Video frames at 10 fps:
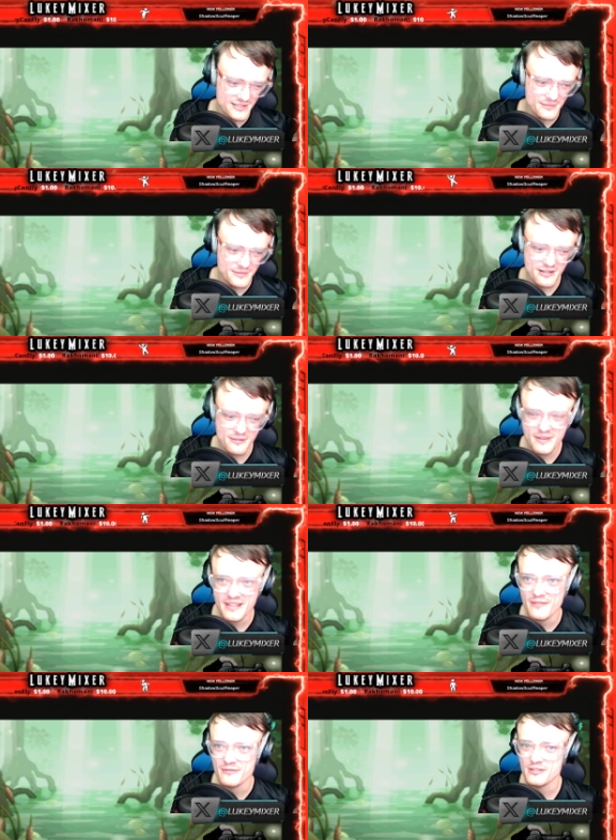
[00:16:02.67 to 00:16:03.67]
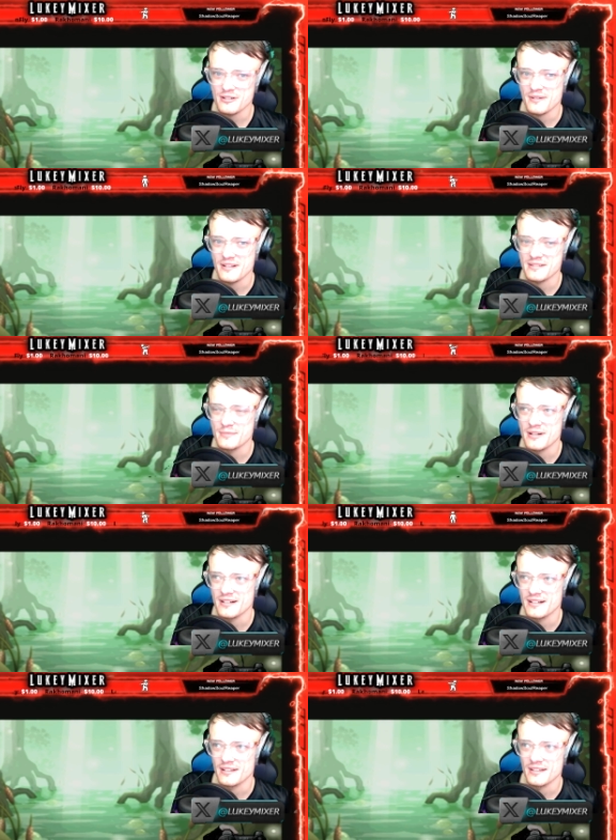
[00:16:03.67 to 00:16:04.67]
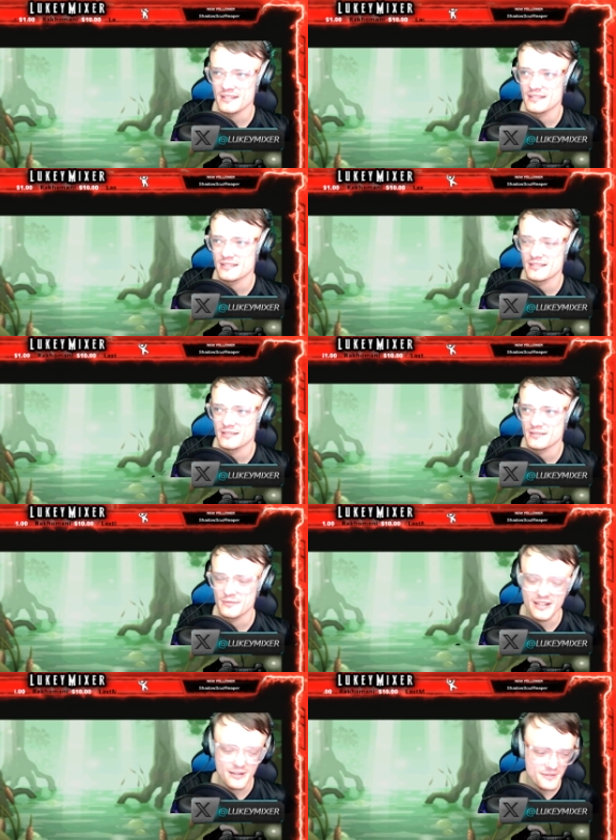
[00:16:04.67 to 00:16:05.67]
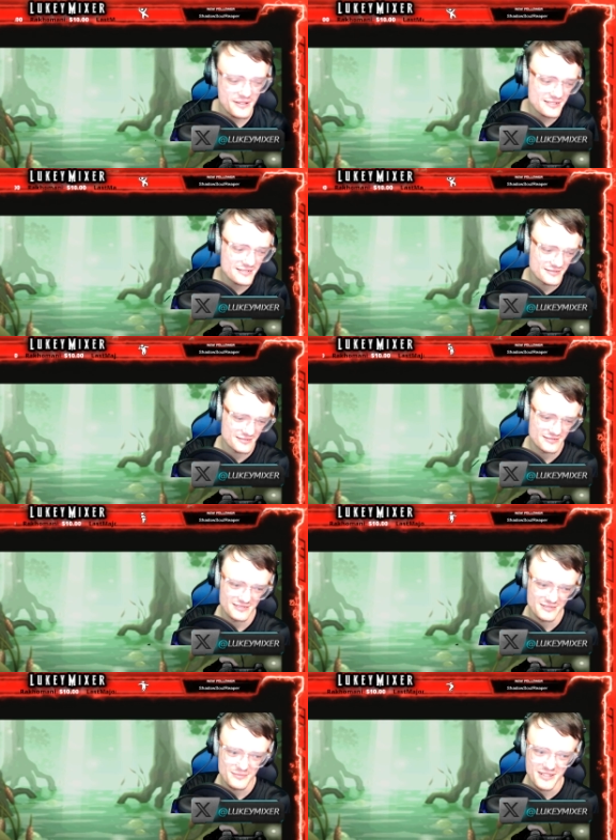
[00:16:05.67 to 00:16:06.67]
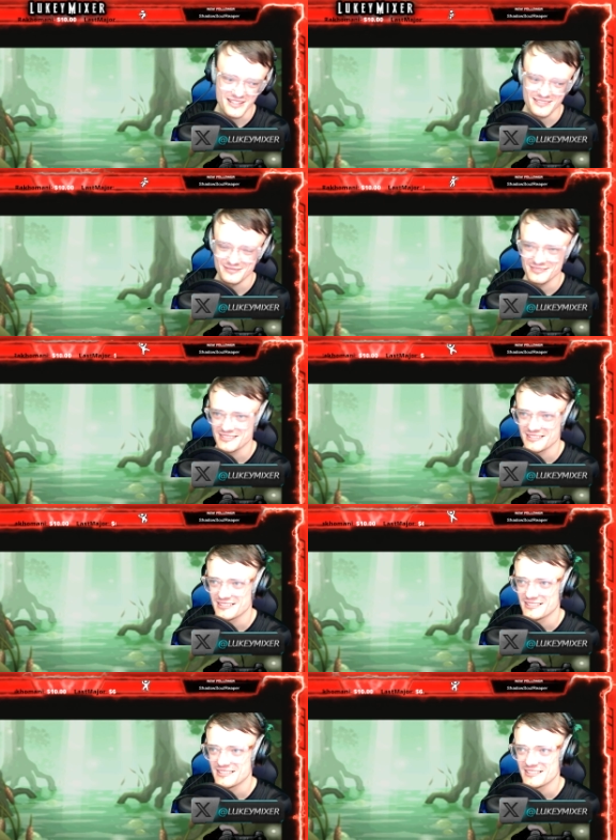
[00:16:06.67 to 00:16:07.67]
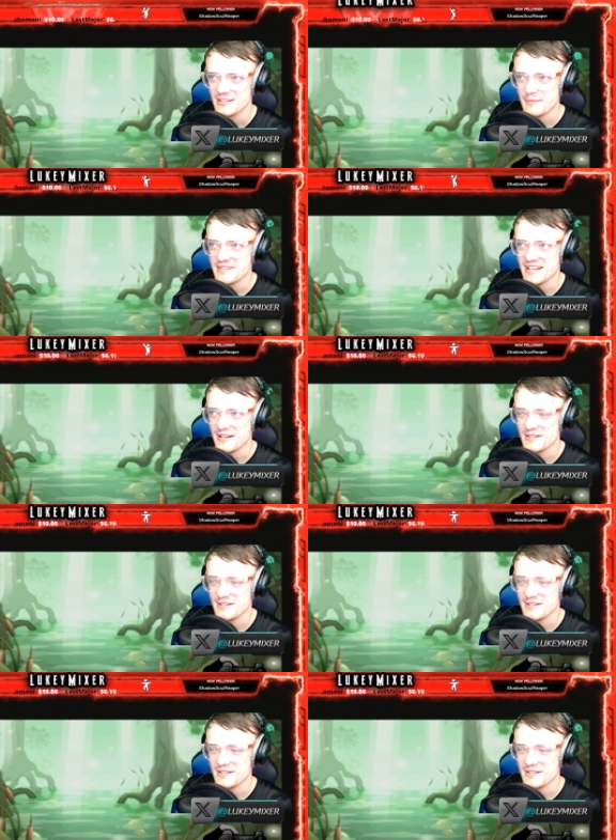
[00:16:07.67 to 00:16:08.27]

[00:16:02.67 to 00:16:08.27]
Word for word: I've got to be careful and try and play it smartly, though, with enemies. Um, potatoes.